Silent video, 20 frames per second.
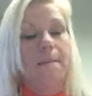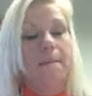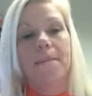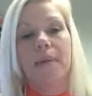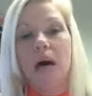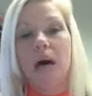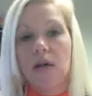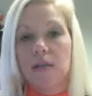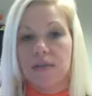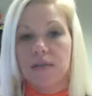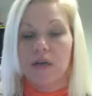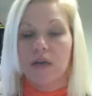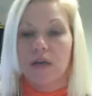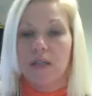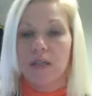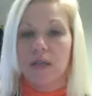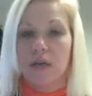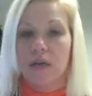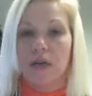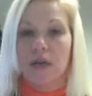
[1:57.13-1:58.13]

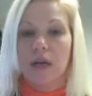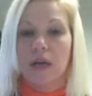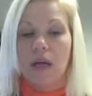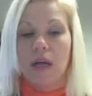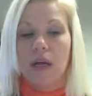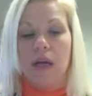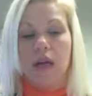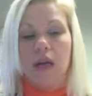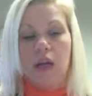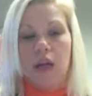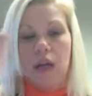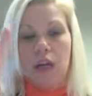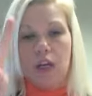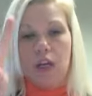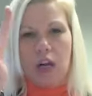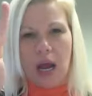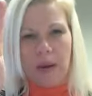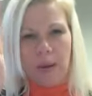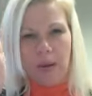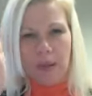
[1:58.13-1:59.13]
Puzzled. You
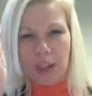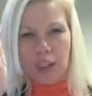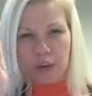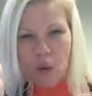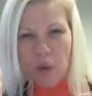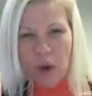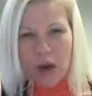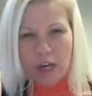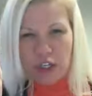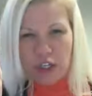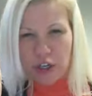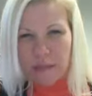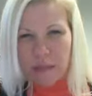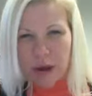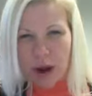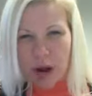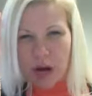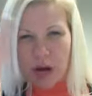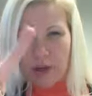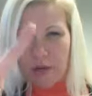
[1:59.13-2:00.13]
know how we do a question
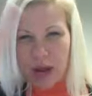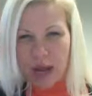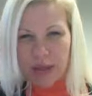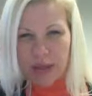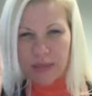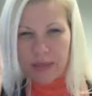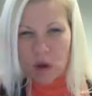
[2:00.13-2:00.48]
mark, right?